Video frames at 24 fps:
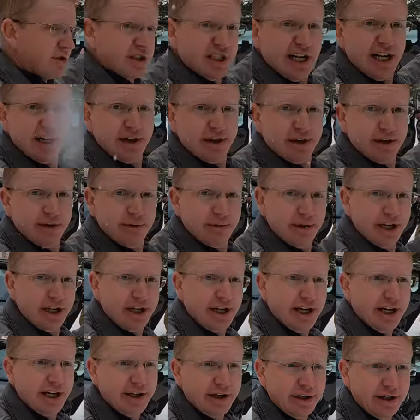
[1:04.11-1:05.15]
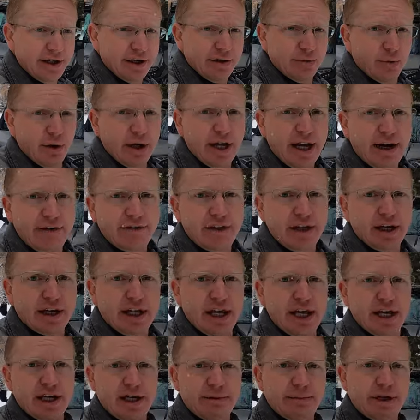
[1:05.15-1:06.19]
Tyler and I, we have the
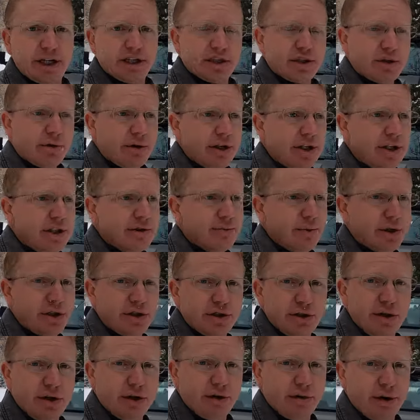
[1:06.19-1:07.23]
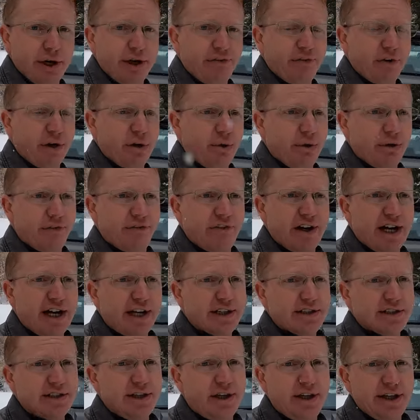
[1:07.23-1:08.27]
Can-Am X3s, which are great for going
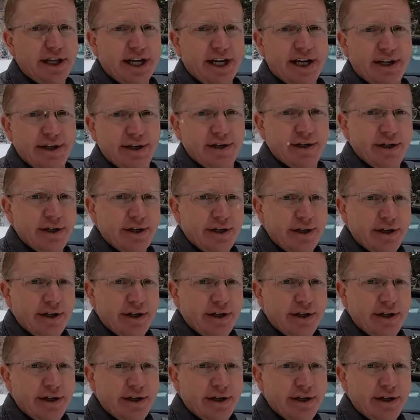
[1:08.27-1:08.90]
fast and all that,